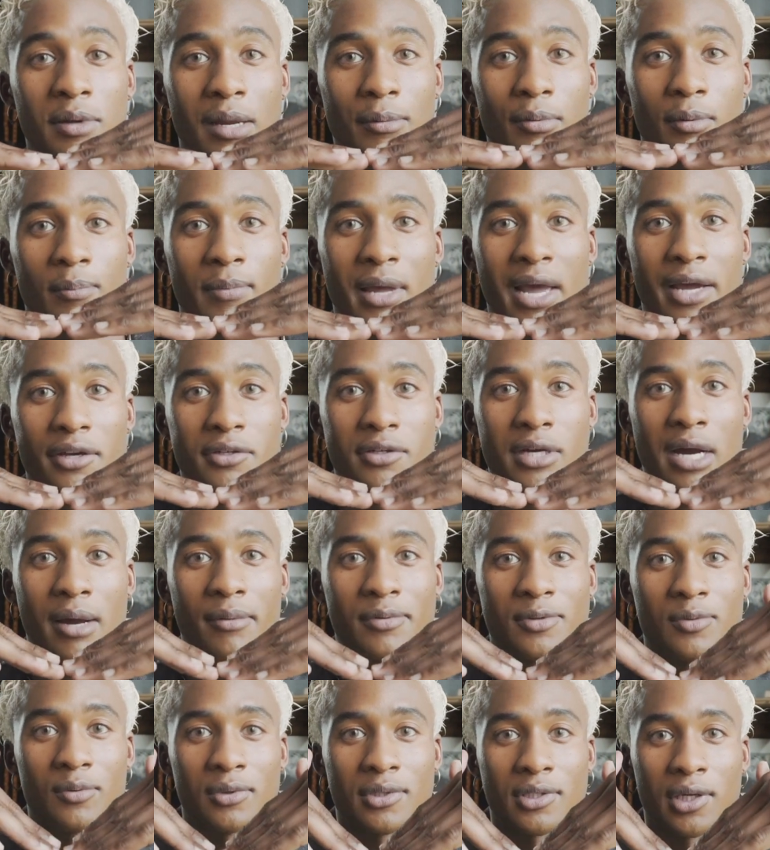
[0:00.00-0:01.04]
paper
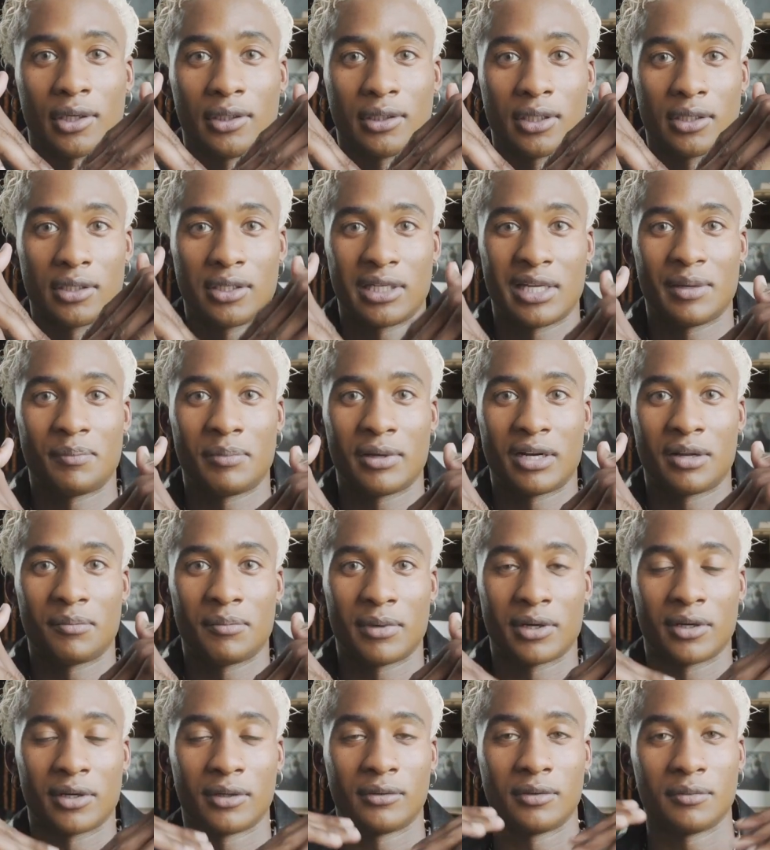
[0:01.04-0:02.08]
backdrops will start to dip in the
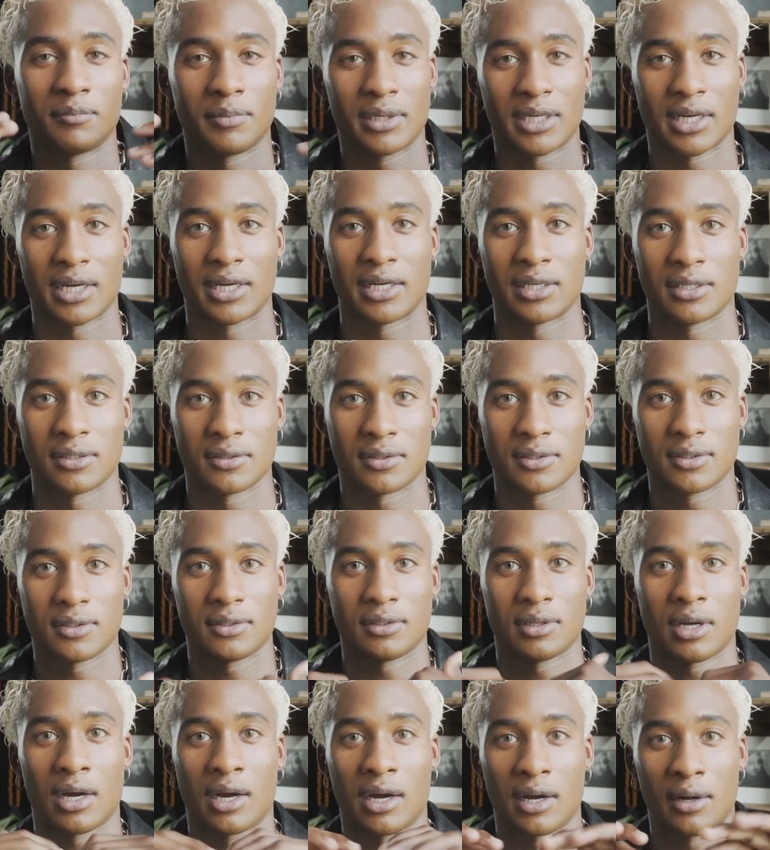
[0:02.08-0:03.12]
middle
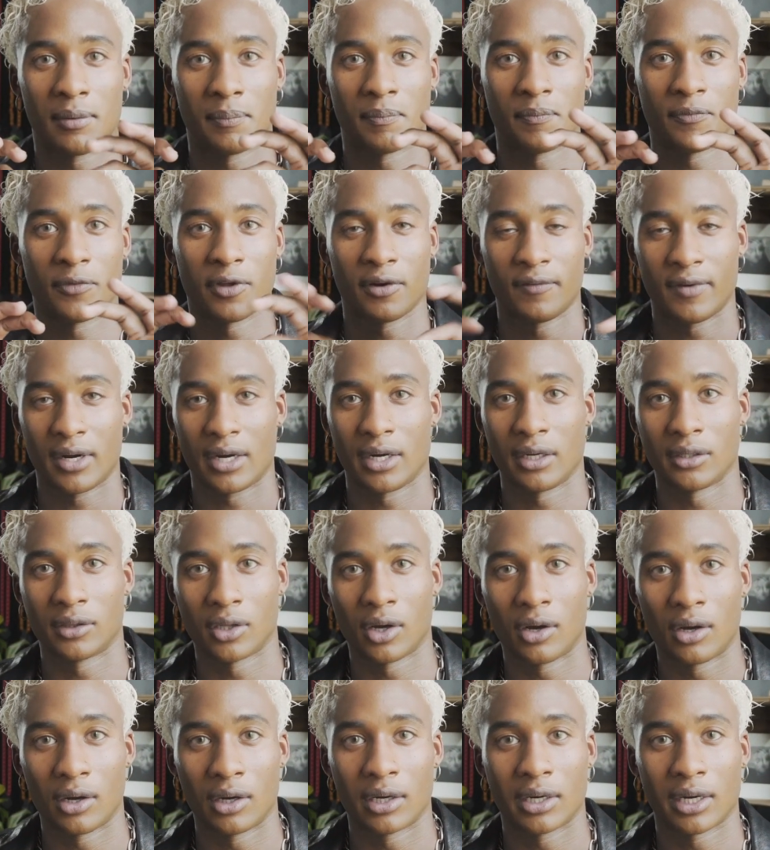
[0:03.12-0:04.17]
because they're very
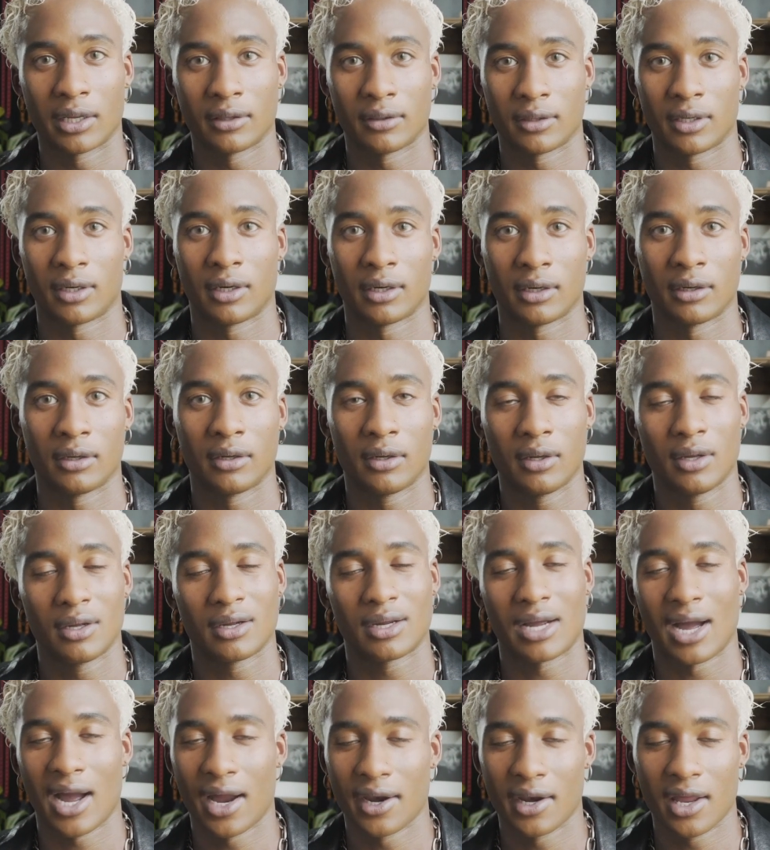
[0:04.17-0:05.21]
long and they're
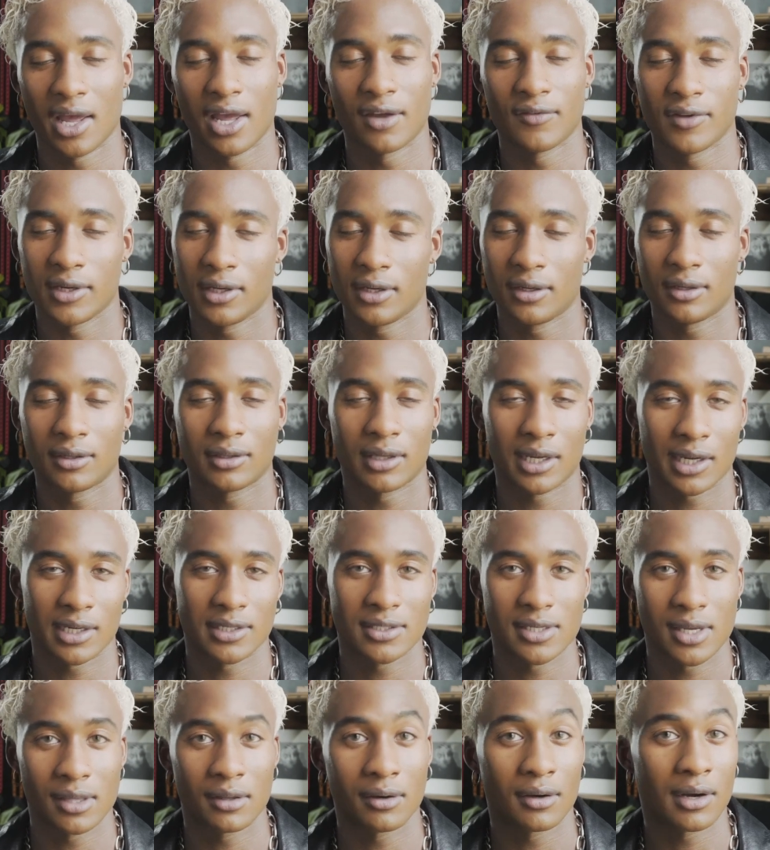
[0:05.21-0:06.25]
kind of heavy. Like I
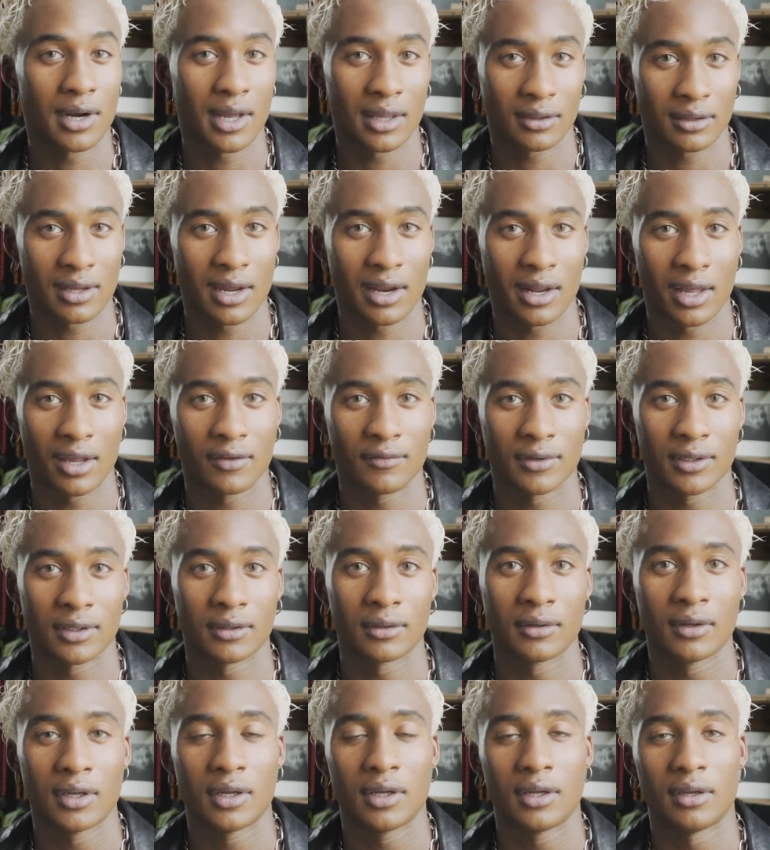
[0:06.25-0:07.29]
said, they're not that heavy,
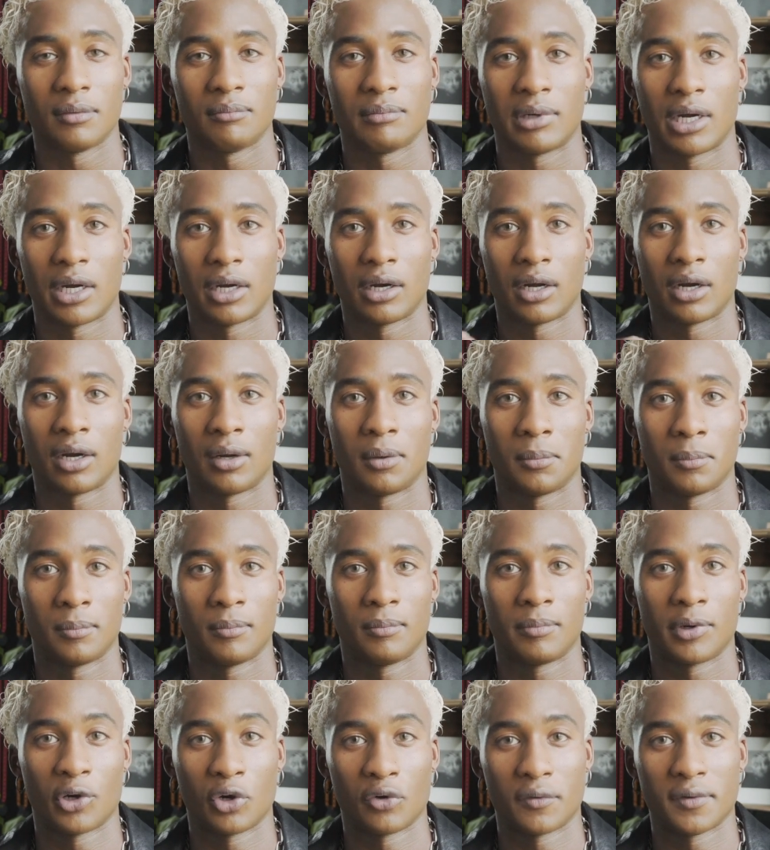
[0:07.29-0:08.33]
but
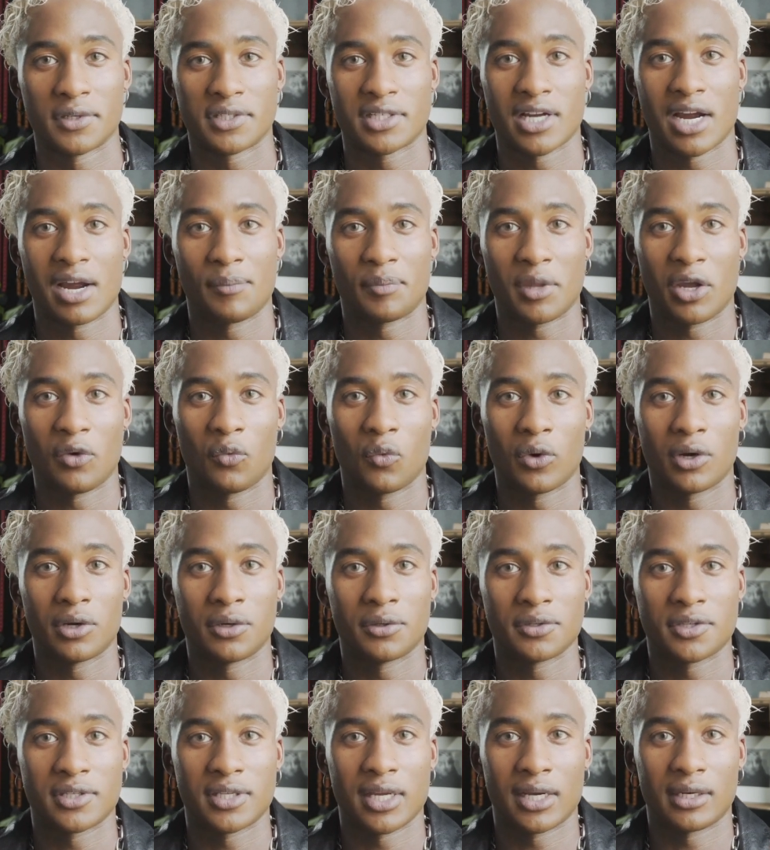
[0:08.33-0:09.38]
over time they will
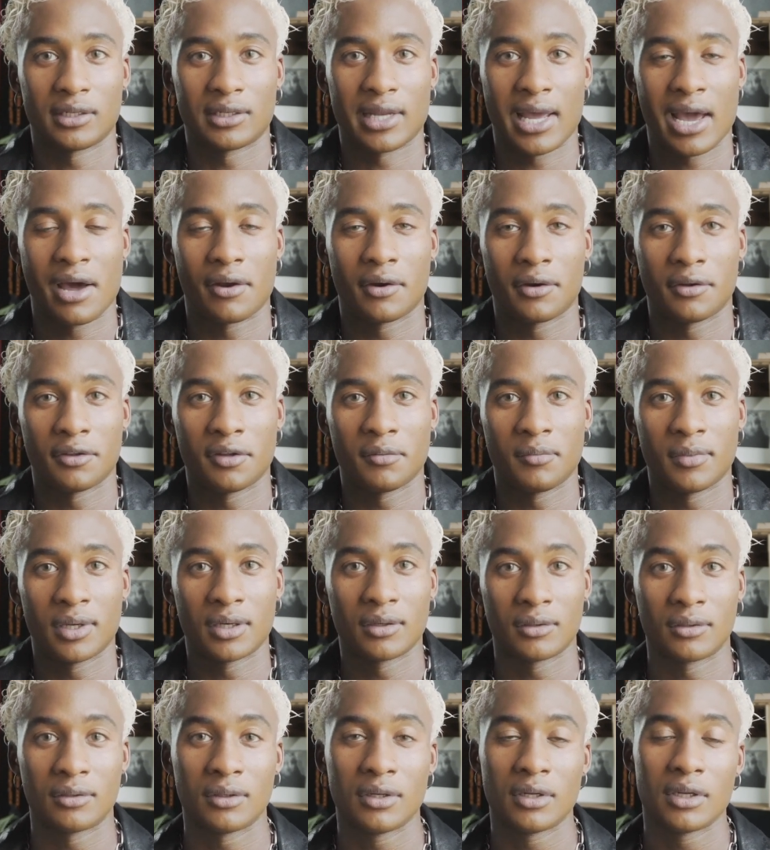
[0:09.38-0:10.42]
sink down in the
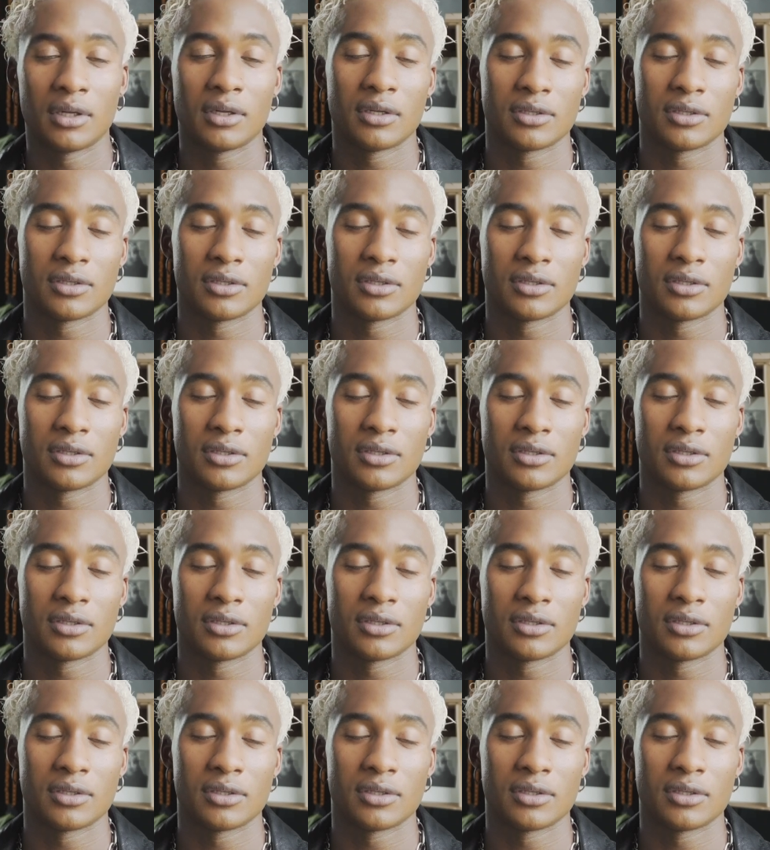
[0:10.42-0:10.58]
middle.